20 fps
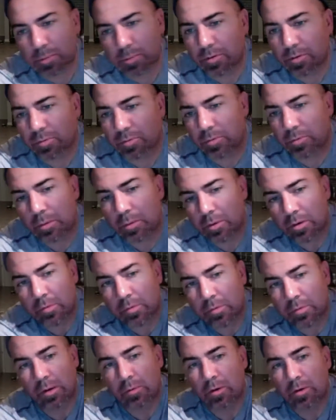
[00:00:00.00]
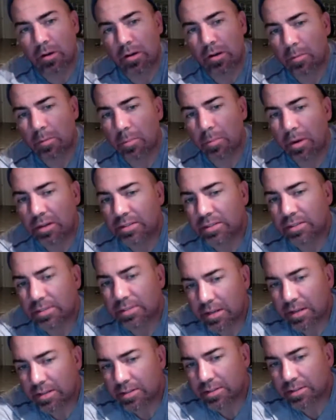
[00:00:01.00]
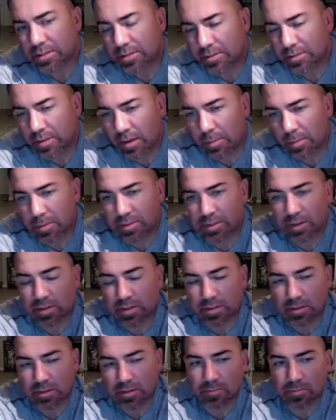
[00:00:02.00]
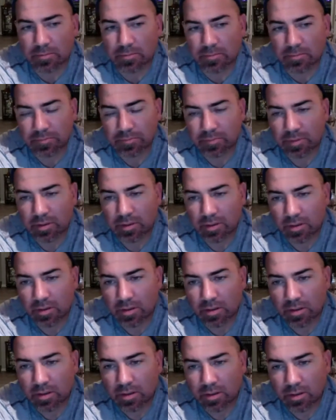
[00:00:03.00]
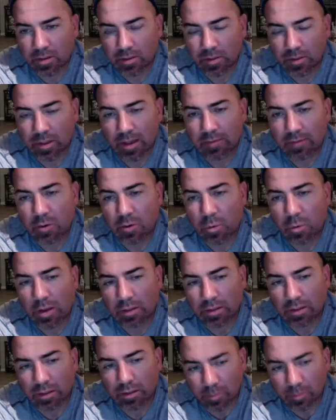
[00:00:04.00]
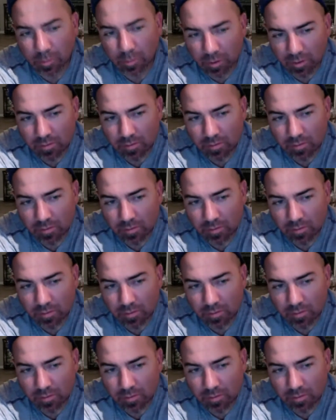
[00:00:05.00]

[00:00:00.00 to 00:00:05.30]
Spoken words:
While we're on the Boston side still, I'm going to tell you something. They have Kawhi Leonard, bro.